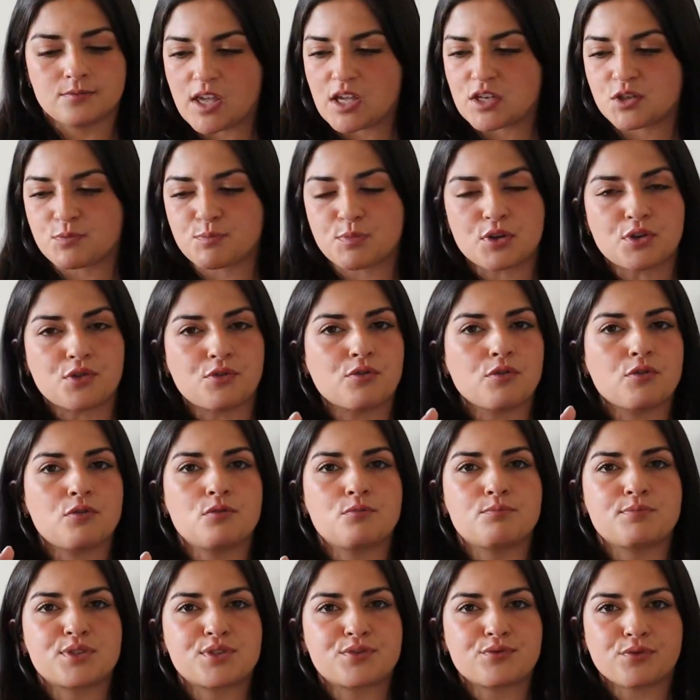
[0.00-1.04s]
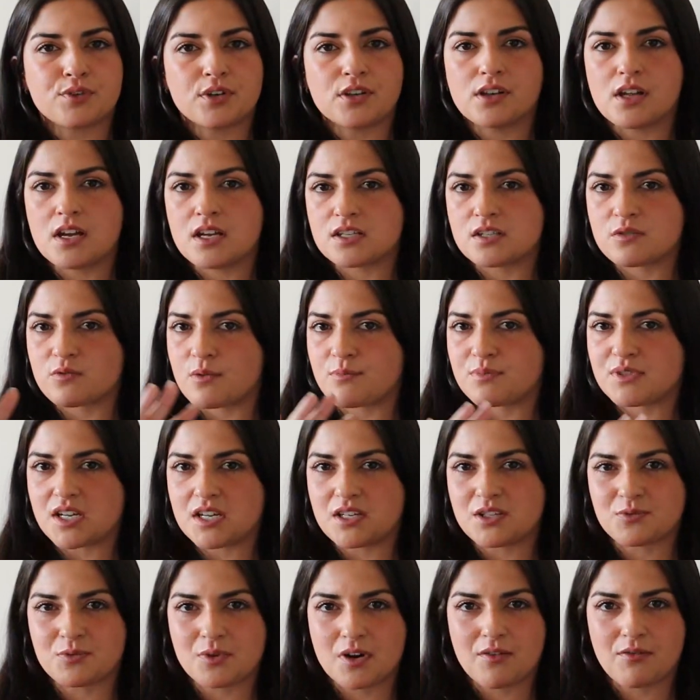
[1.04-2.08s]
Facebook groups, freelance
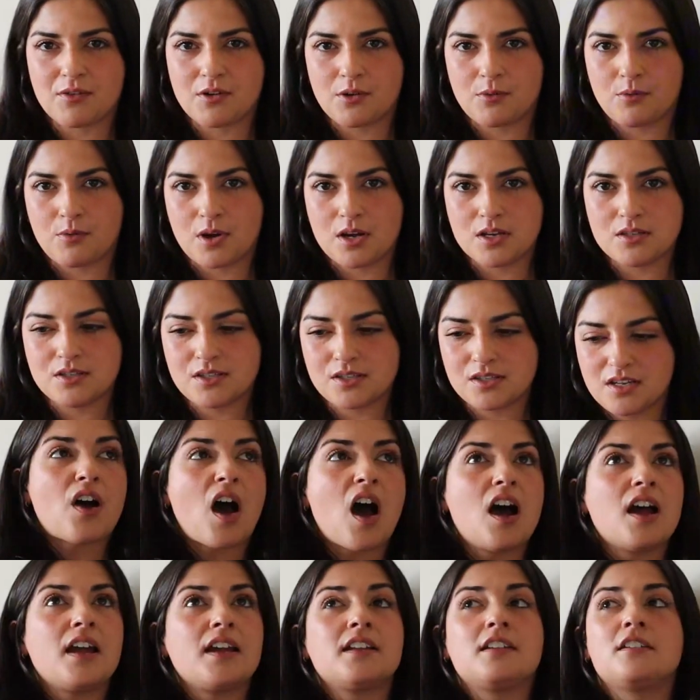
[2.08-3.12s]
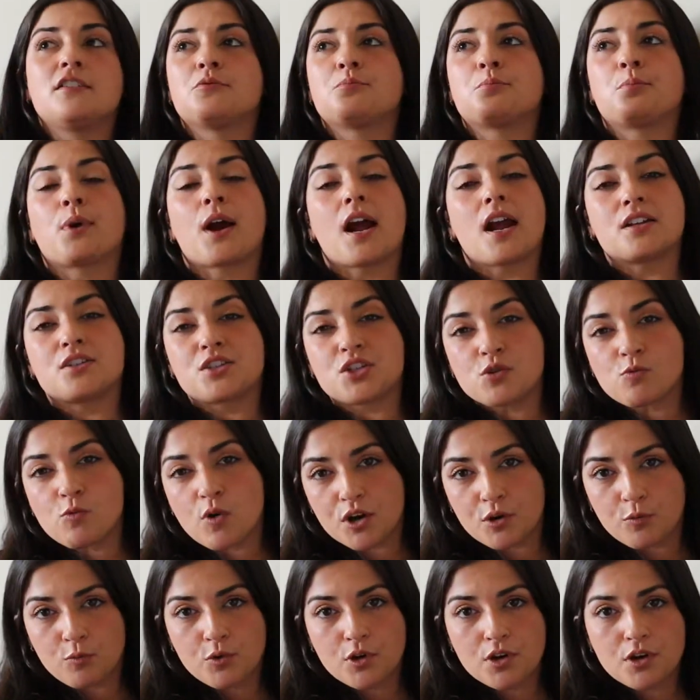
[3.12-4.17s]
websites, whatever it was. Find brands you
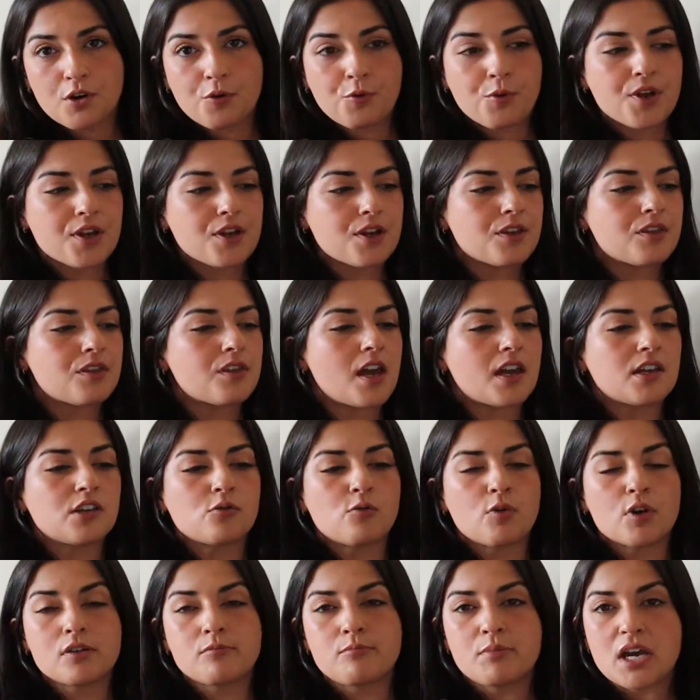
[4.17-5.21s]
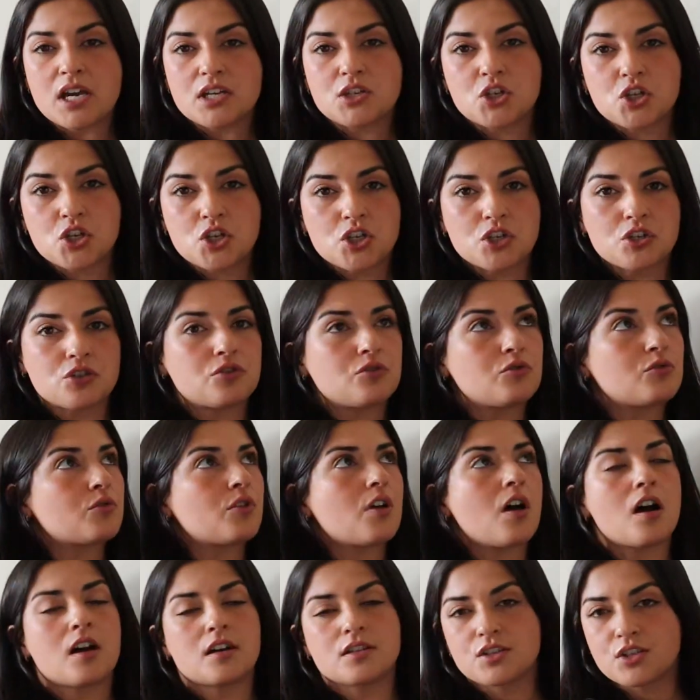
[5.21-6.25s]
want to work with, that you want to pitch to,
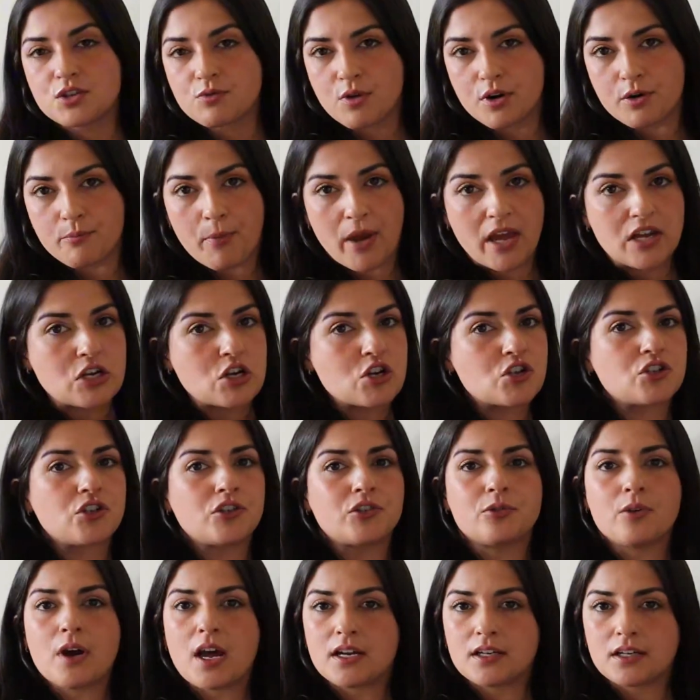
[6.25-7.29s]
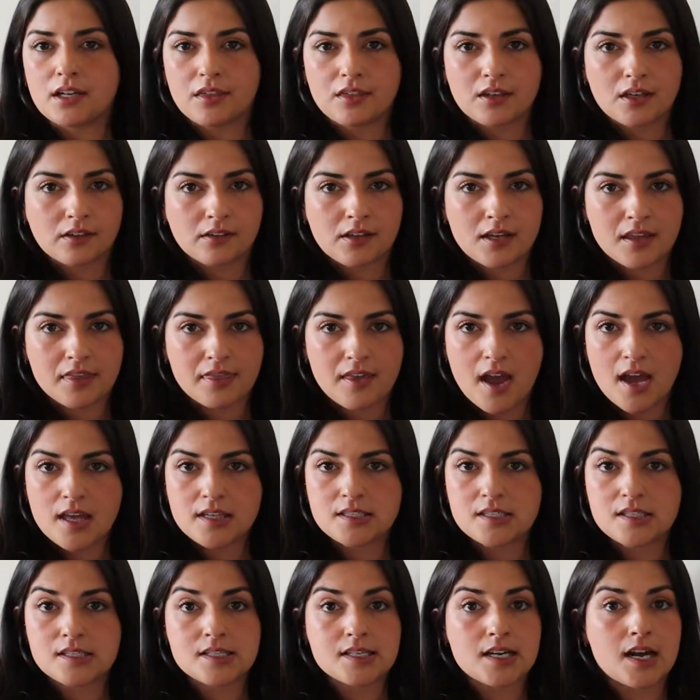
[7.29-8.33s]
clients you want to pitch to, anything like that.
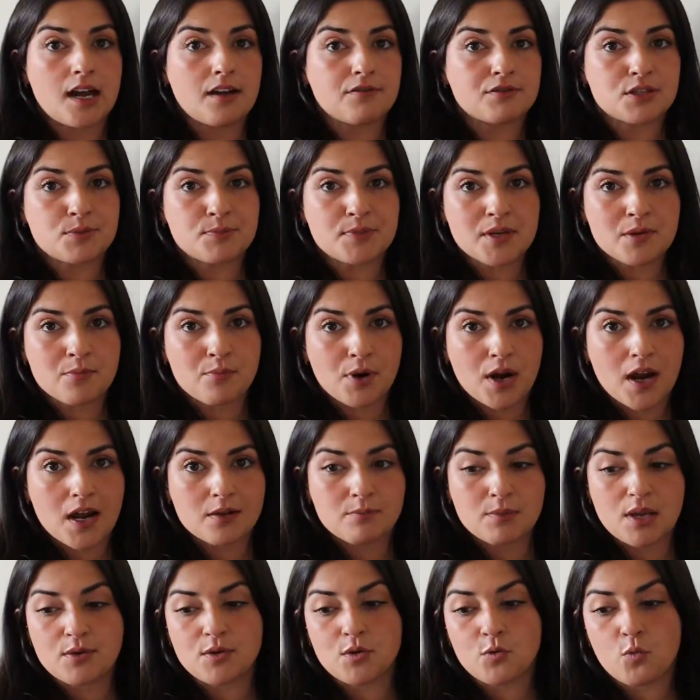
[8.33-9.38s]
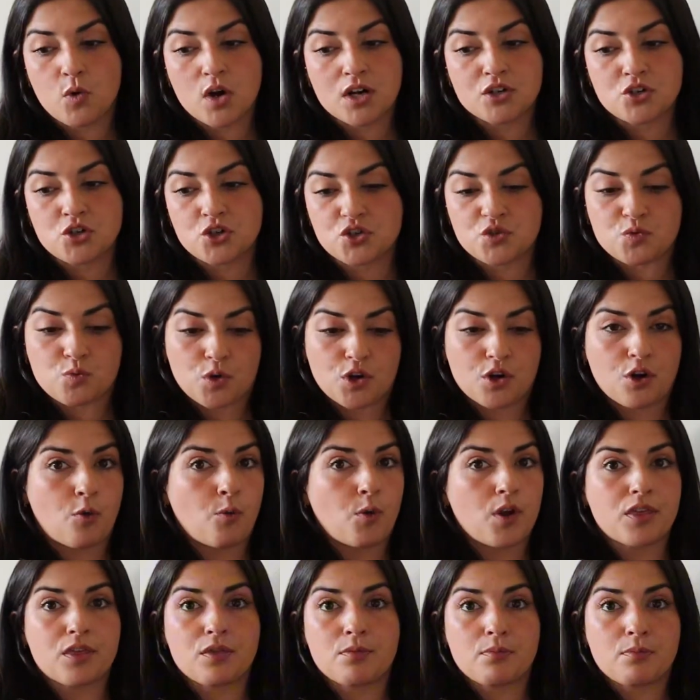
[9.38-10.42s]
It doesn't have to be a brand. Maybe you want to just work
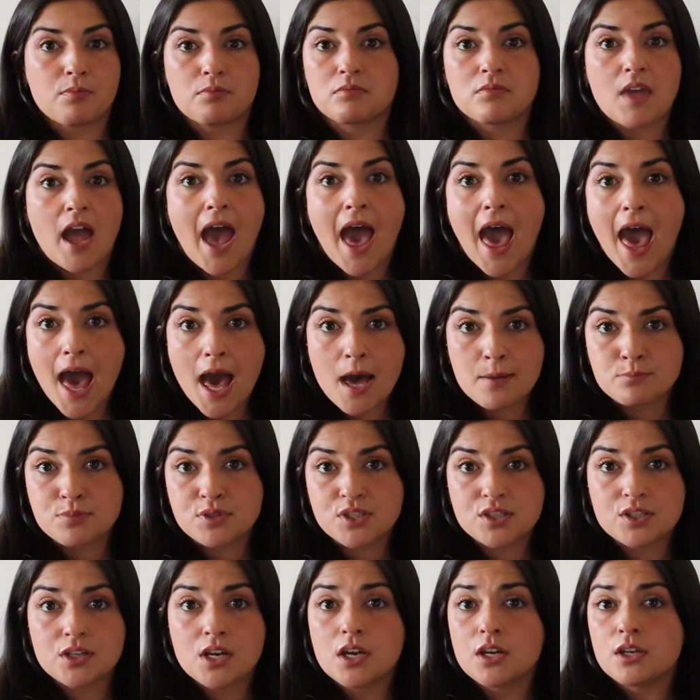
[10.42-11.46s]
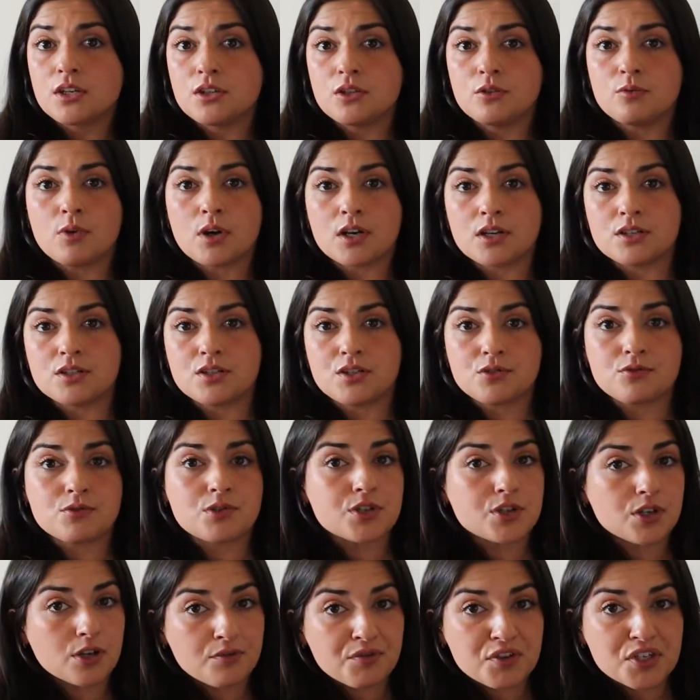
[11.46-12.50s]
with apps. You want to do
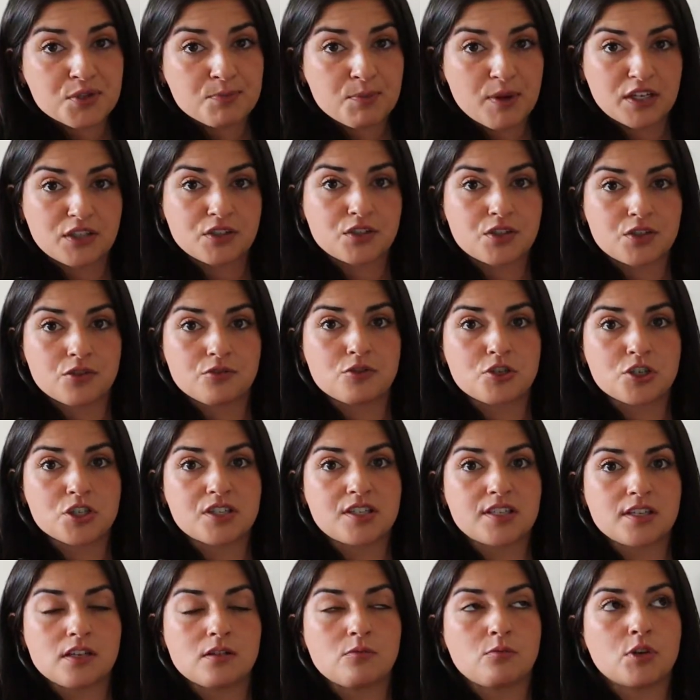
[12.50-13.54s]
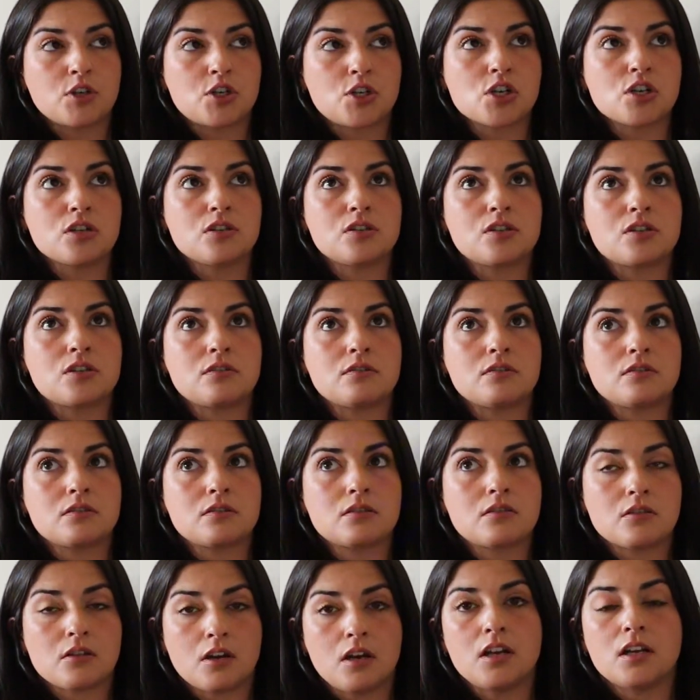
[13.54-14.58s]
service-based UGC, which is
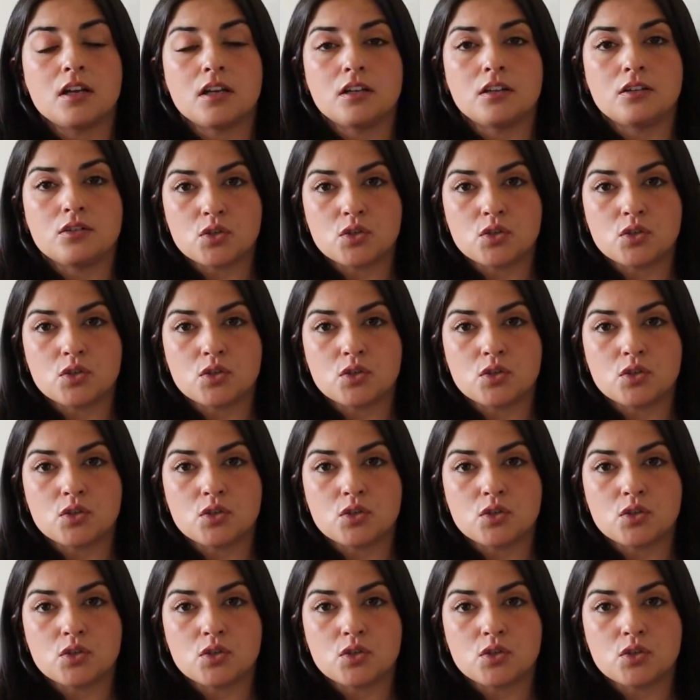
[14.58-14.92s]
creating